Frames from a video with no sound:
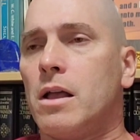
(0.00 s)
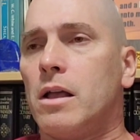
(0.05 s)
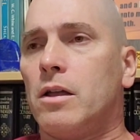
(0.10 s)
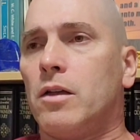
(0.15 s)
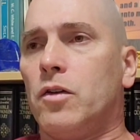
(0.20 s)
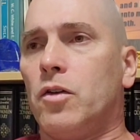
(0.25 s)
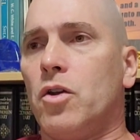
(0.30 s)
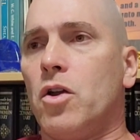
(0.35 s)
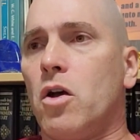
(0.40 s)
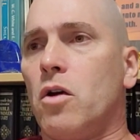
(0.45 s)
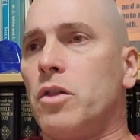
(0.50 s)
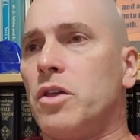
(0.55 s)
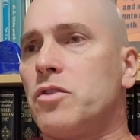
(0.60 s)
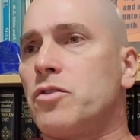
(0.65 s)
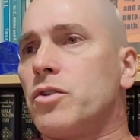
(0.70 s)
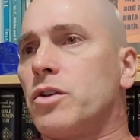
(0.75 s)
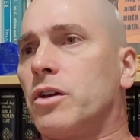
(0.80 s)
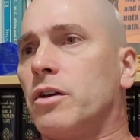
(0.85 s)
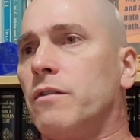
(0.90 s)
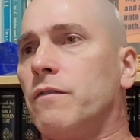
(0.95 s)

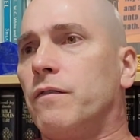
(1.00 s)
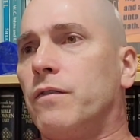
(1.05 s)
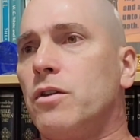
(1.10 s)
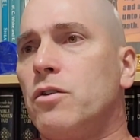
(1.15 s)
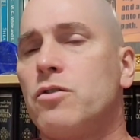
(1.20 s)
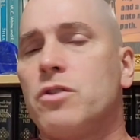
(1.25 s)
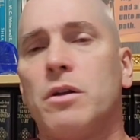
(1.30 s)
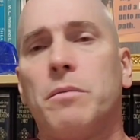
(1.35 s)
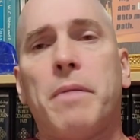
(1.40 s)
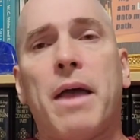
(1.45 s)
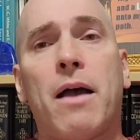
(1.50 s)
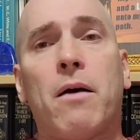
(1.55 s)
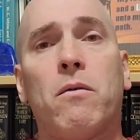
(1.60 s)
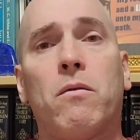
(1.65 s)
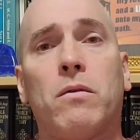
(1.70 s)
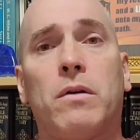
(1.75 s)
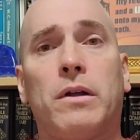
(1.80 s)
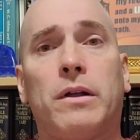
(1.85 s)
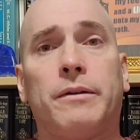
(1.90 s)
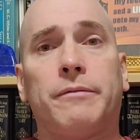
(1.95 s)
There's confusion
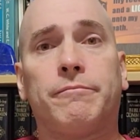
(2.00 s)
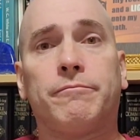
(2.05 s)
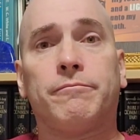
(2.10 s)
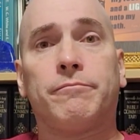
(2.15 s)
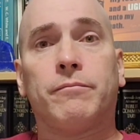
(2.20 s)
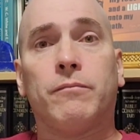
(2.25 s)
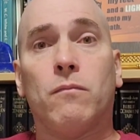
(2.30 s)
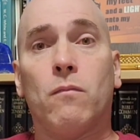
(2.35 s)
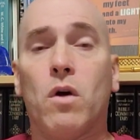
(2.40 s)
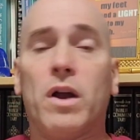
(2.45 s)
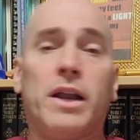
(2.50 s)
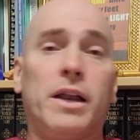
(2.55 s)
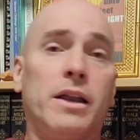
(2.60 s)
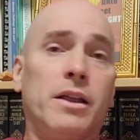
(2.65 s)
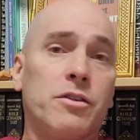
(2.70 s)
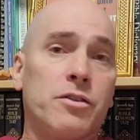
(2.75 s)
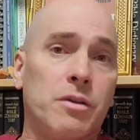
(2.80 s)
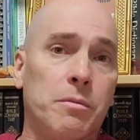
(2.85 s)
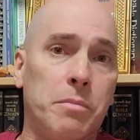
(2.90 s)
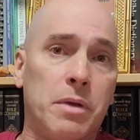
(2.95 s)
about what it
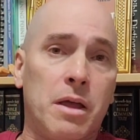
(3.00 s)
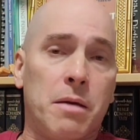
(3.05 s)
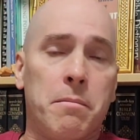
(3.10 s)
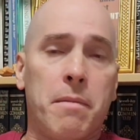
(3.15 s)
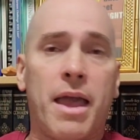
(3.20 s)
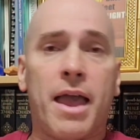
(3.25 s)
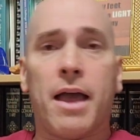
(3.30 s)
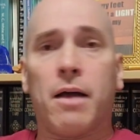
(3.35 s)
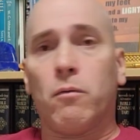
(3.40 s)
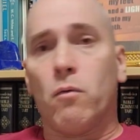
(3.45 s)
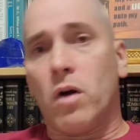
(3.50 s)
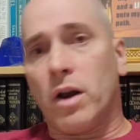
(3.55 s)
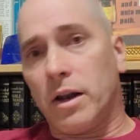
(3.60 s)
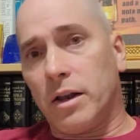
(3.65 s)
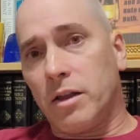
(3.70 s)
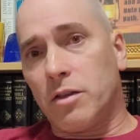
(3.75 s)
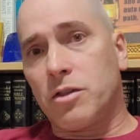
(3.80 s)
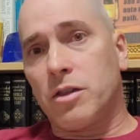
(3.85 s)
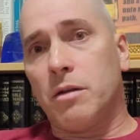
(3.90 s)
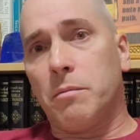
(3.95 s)
is to be a man, what it
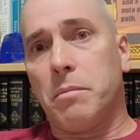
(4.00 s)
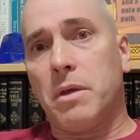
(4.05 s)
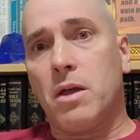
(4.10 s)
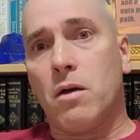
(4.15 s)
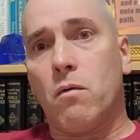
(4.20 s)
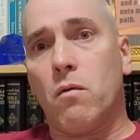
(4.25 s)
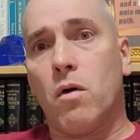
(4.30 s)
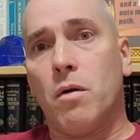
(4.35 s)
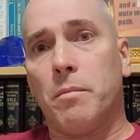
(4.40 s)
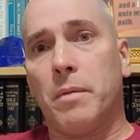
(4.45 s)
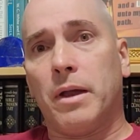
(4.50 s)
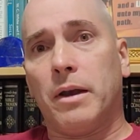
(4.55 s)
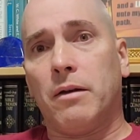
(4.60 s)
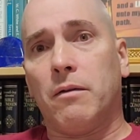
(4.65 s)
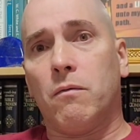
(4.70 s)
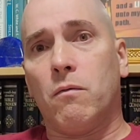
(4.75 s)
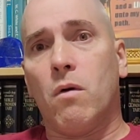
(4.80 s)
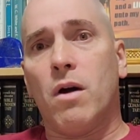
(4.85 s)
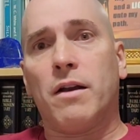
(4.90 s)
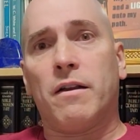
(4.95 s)
is to be a woman,
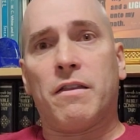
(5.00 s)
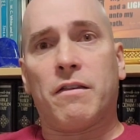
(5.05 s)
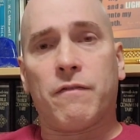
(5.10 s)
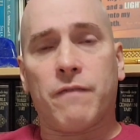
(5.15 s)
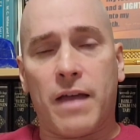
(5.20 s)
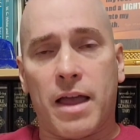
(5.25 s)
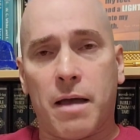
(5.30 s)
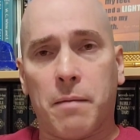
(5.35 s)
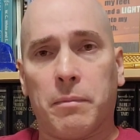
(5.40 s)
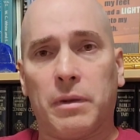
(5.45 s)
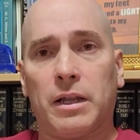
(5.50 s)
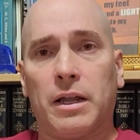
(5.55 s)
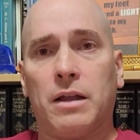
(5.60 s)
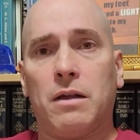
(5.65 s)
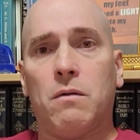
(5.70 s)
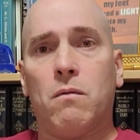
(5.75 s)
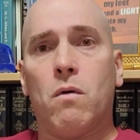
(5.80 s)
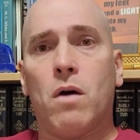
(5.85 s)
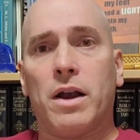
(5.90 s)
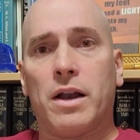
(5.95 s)
what is family,
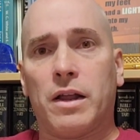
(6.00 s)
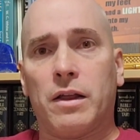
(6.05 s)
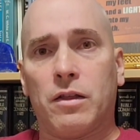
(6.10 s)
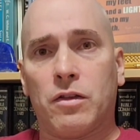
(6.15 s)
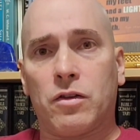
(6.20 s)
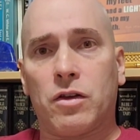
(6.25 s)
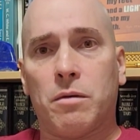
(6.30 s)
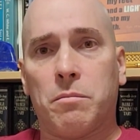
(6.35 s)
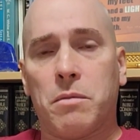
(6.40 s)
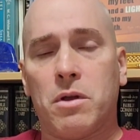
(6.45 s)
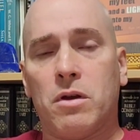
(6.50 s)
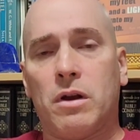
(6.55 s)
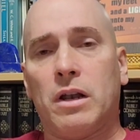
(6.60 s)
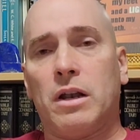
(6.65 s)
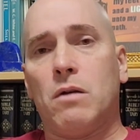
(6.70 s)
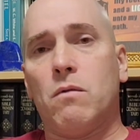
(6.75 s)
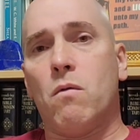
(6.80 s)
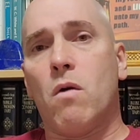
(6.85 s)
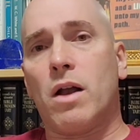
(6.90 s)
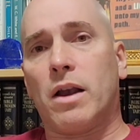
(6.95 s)
what is
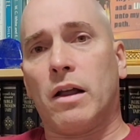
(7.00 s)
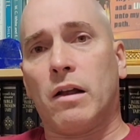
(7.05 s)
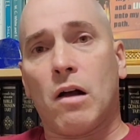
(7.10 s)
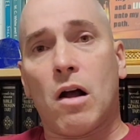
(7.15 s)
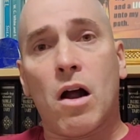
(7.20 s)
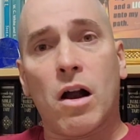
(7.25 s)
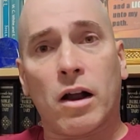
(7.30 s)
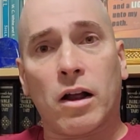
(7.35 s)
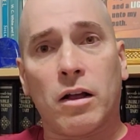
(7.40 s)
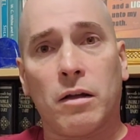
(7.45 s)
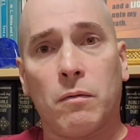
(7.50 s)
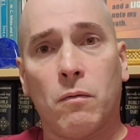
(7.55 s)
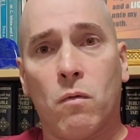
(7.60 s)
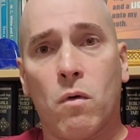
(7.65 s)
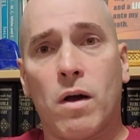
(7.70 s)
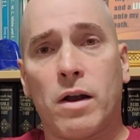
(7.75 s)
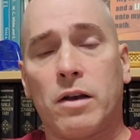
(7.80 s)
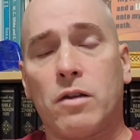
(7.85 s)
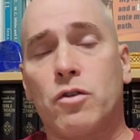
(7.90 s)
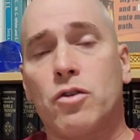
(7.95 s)
community,
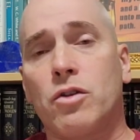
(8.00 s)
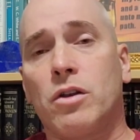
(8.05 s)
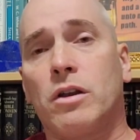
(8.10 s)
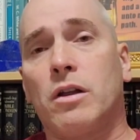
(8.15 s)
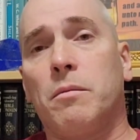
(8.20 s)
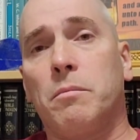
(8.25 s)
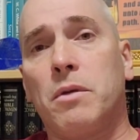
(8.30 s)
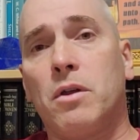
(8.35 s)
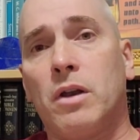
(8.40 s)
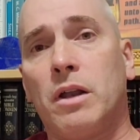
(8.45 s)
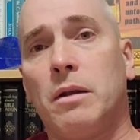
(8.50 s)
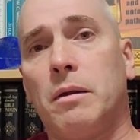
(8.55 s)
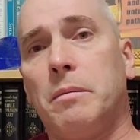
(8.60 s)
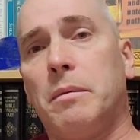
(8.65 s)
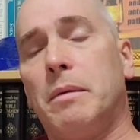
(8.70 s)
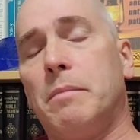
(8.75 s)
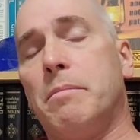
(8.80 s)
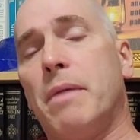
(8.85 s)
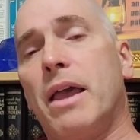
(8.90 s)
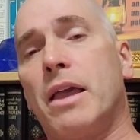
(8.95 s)
what should community
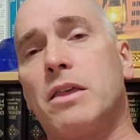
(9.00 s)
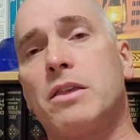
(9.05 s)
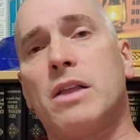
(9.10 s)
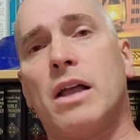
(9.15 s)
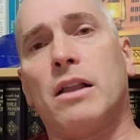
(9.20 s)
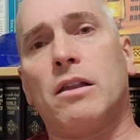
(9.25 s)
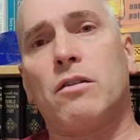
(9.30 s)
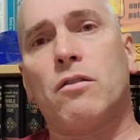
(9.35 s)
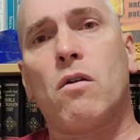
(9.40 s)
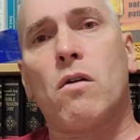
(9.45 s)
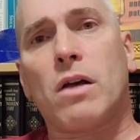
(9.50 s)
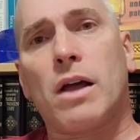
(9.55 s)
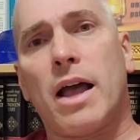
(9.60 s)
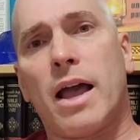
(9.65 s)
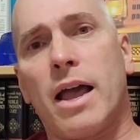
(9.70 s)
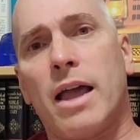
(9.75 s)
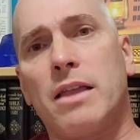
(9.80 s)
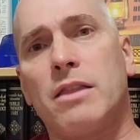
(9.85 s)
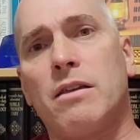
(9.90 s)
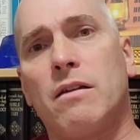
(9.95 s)
be based on. There's all
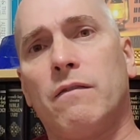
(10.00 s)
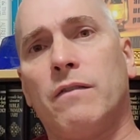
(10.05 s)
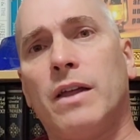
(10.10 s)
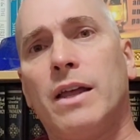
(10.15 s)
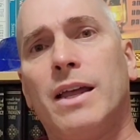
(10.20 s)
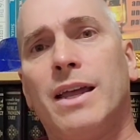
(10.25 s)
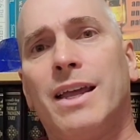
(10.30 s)
kinds of